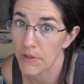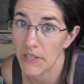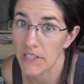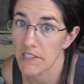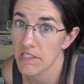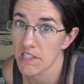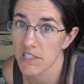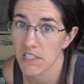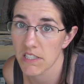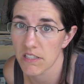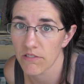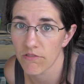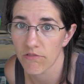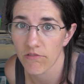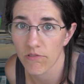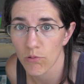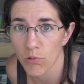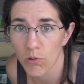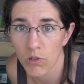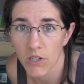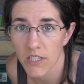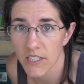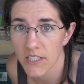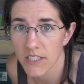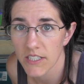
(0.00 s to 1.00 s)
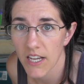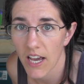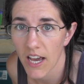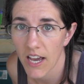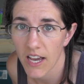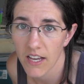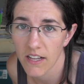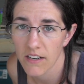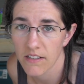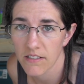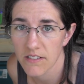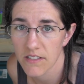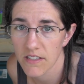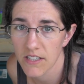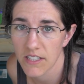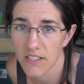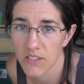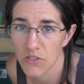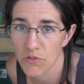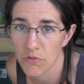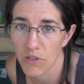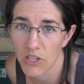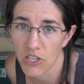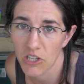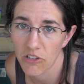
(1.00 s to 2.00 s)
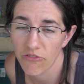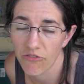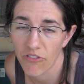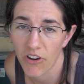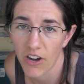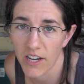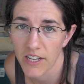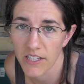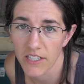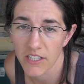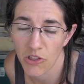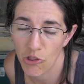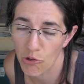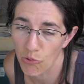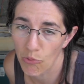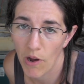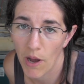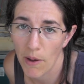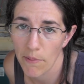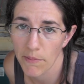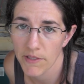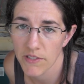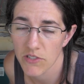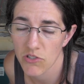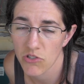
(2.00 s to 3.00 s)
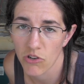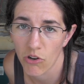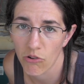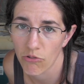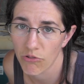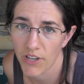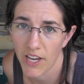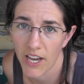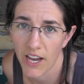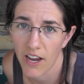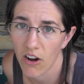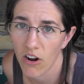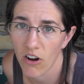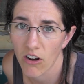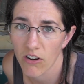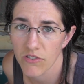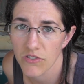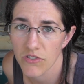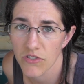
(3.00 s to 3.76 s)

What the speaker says: pieces of wood and things we could find, and the rabbits don't care,